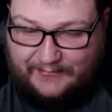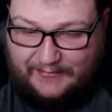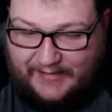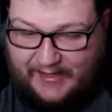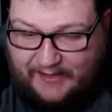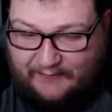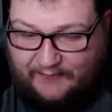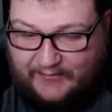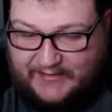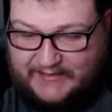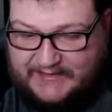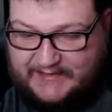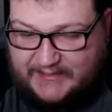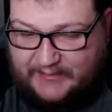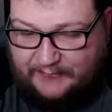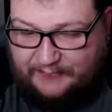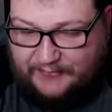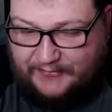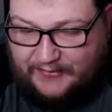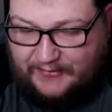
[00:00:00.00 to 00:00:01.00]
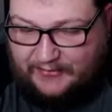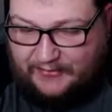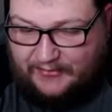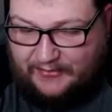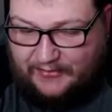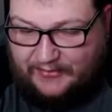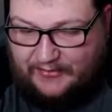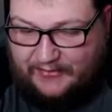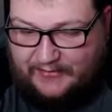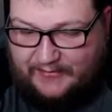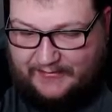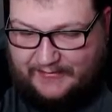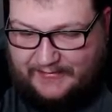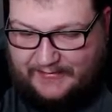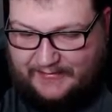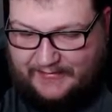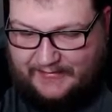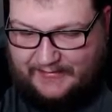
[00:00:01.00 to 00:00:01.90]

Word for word: Give us something good.